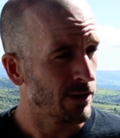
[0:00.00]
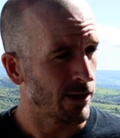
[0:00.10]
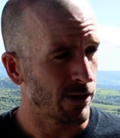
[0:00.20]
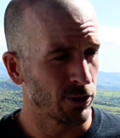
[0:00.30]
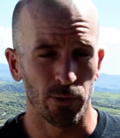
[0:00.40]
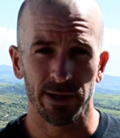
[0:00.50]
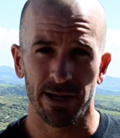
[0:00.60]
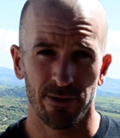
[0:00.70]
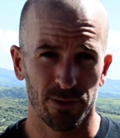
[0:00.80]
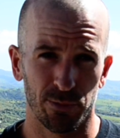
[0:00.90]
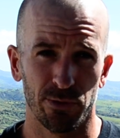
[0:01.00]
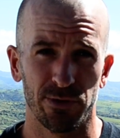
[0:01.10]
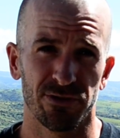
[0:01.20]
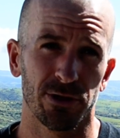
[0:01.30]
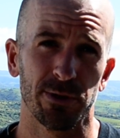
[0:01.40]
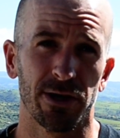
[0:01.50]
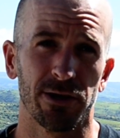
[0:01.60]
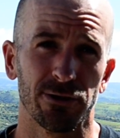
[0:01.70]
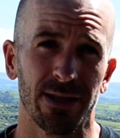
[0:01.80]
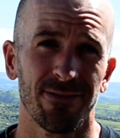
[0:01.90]
Going out, the buoys are going to be on
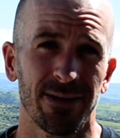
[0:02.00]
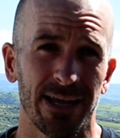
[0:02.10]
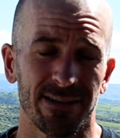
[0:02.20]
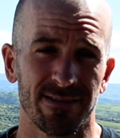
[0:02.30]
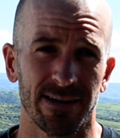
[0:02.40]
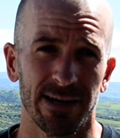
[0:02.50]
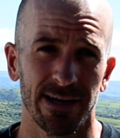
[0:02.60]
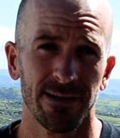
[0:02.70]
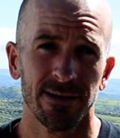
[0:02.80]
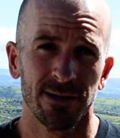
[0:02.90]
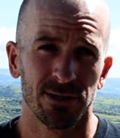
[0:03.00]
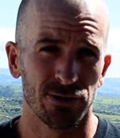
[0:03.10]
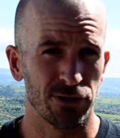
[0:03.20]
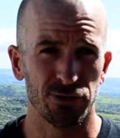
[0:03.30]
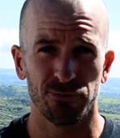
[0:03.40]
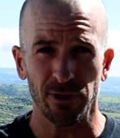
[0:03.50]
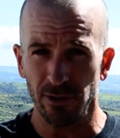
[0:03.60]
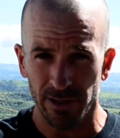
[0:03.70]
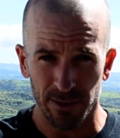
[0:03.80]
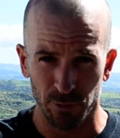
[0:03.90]
your left hand side. So you just
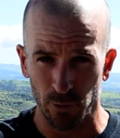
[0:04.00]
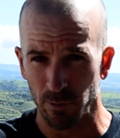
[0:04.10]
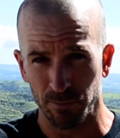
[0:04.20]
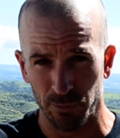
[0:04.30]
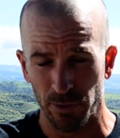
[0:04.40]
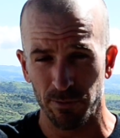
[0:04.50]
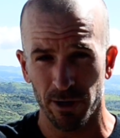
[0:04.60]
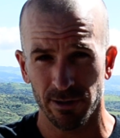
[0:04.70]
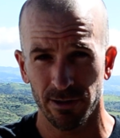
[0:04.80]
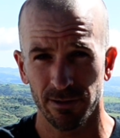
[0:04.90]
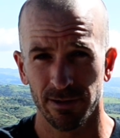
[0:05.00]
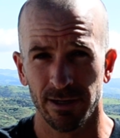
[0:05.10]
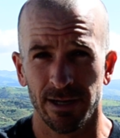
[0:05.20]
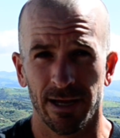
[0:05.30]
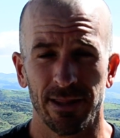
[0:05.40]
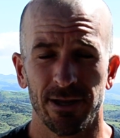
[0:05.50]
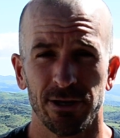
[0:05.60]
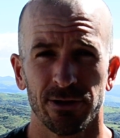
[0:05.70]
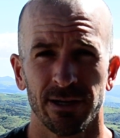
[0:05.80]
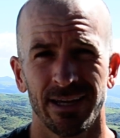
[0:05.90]
follow that buoy marker and then
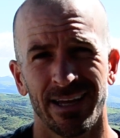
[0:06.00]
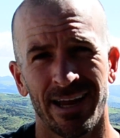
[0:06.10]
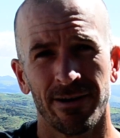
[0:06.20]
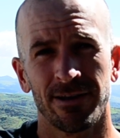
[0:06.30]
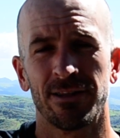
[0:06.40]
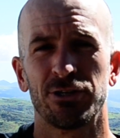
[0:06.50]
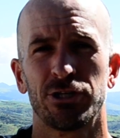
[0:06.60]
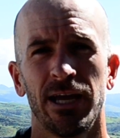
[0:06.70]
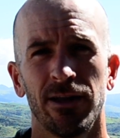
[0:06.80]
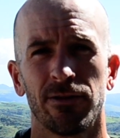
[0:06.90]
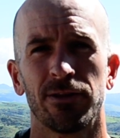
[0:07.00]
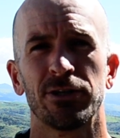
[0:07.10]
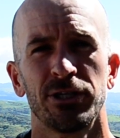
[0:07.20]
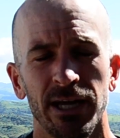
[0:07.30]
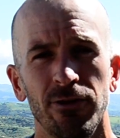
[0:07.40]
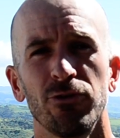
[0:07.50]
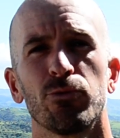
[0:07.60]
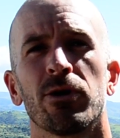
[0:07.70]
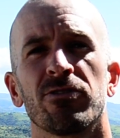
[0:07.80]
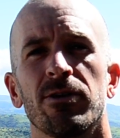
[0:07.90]
you're going to get out into the channel. And the channel's
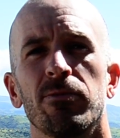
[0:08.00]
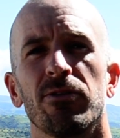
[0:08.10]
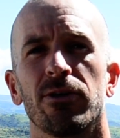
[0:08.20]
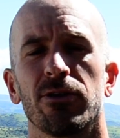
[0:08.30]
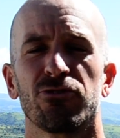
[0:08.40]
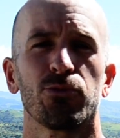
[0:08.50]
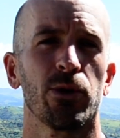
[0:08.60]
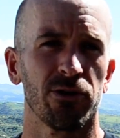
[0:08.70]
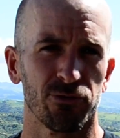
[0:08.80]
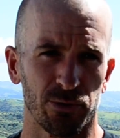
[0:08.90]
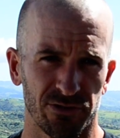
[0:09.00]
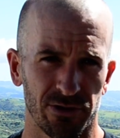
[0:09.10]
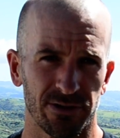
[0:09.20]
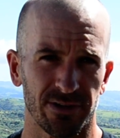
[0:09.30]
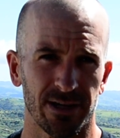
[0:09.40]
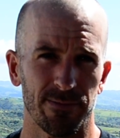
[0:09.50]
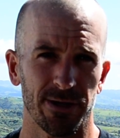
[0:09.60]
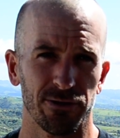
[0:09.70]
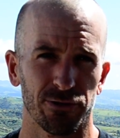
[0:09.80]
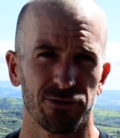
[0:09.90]
where some of the swells will start to come
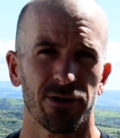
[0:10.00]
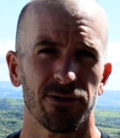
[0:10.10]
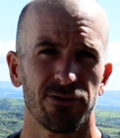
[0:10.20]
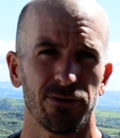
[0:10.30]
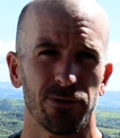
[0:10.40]
in. You'll start to,